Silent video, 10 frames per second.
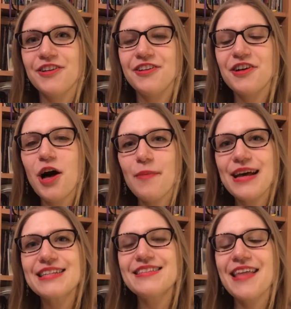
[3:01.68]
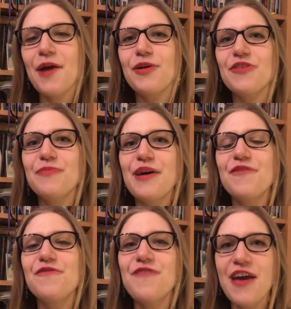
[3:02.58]
Girl comics. They're one of my
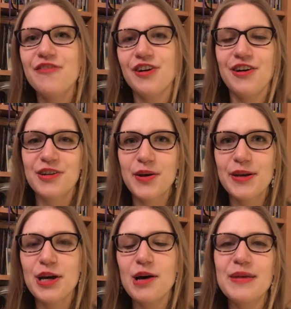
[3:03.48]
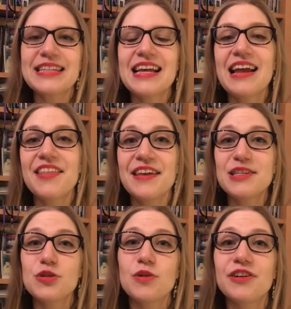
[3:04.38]
favorite ongoing comics, and I
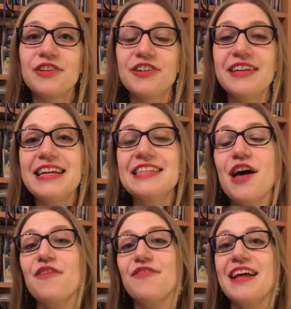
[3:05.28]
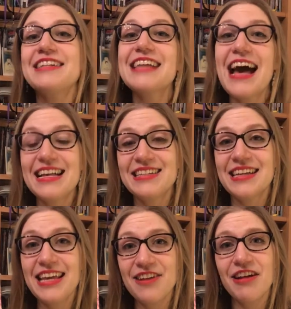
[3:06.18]
think Squirrel Girl is a
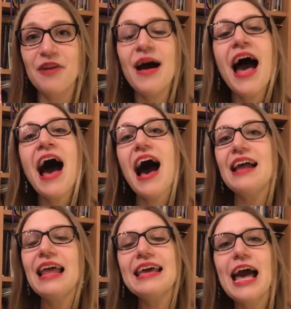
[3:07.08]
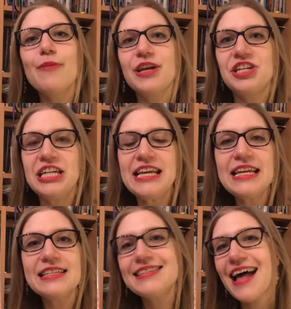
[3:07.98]
fantastic hero. I like how much she
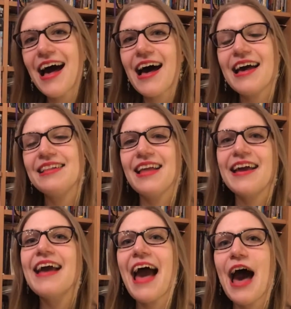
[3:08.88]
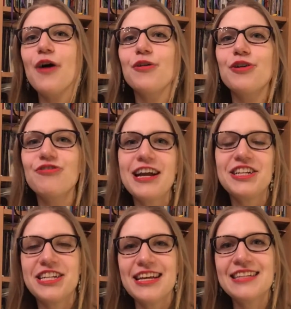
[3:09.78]
eats. I like how
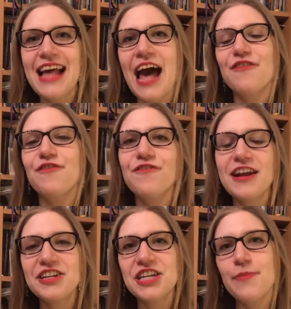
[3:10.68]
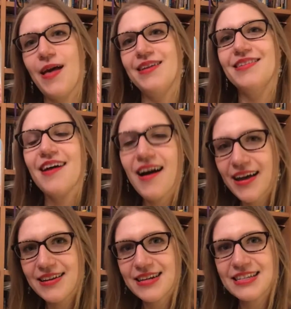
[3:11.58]
great she is at friendship and
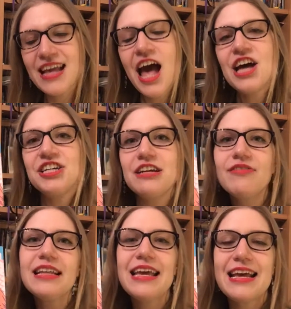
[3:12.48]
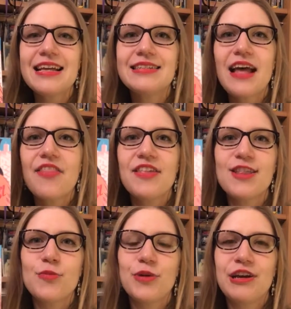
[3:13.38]
kindness. She really is the
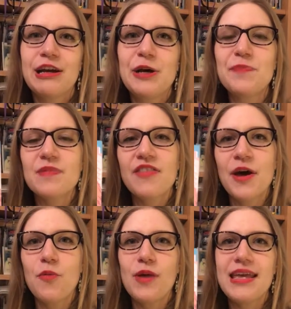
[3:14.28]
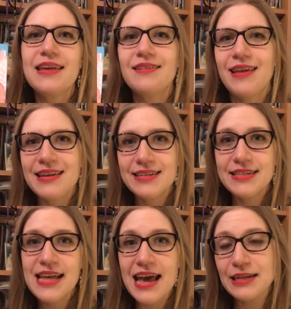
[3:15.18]
superhero that we need
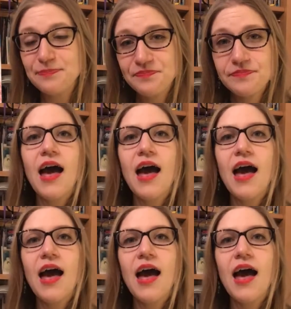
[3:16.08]
today.